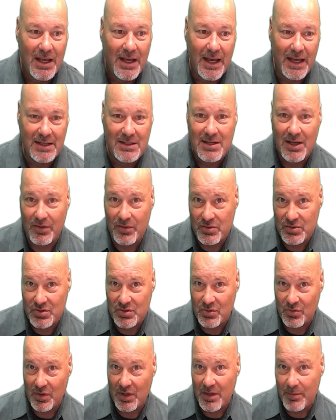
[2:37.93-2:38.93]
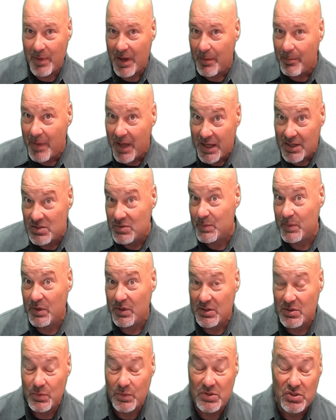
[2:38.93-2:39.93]
I tell the story about my
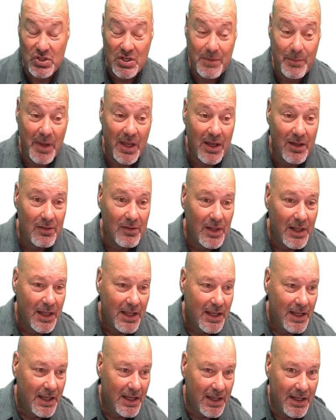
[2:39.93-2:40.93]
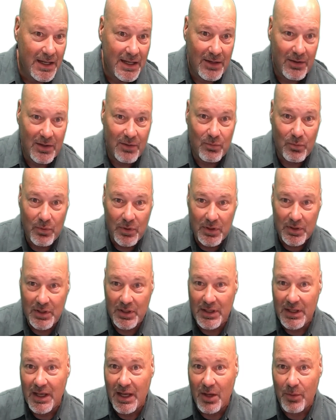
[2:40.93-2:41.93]
experience with Gmail and how it
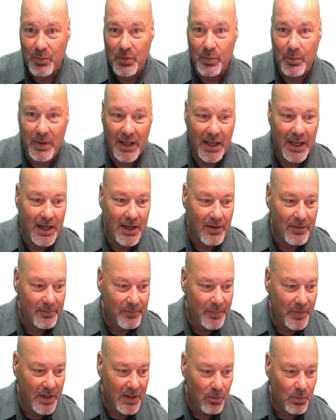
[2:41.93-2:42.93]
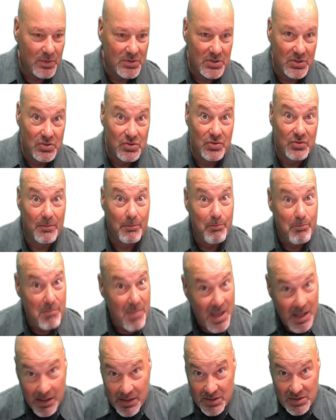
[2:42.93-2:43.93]
really helped me out and was a
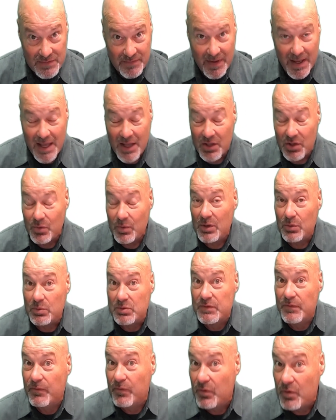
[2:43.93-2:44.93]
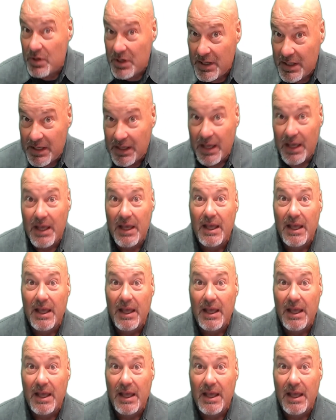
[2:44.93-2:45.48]
tremendous value, and it was free.